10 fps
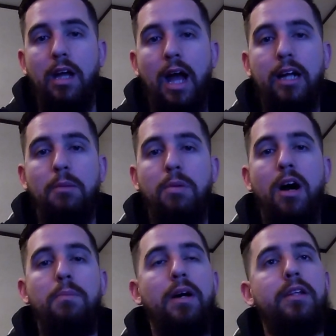I can
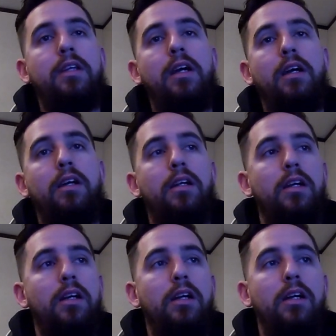pop out there.
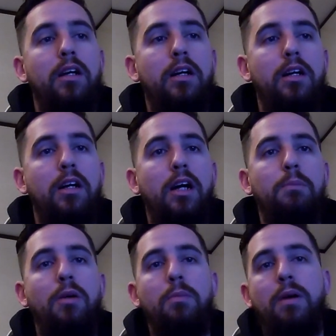
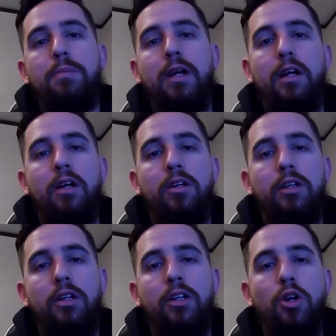On
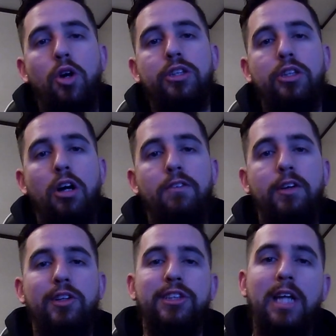Cars and Coffee
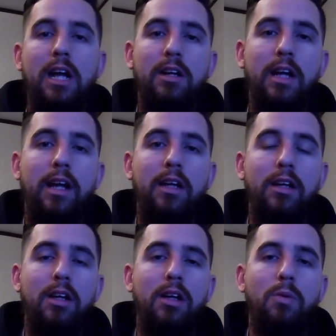on a Saturday
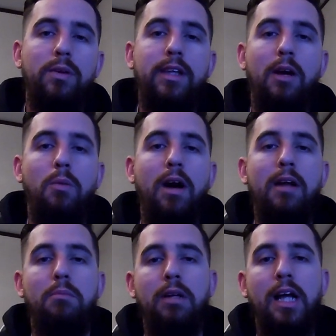with that
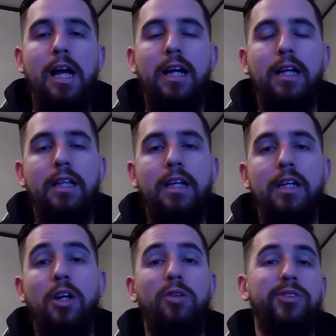white and black, and
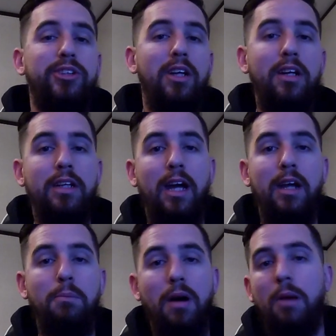then on
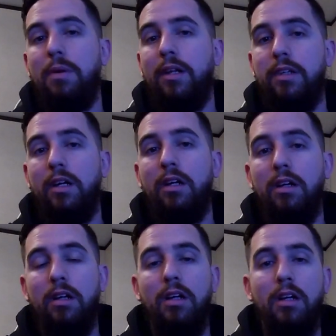Sunday pop out there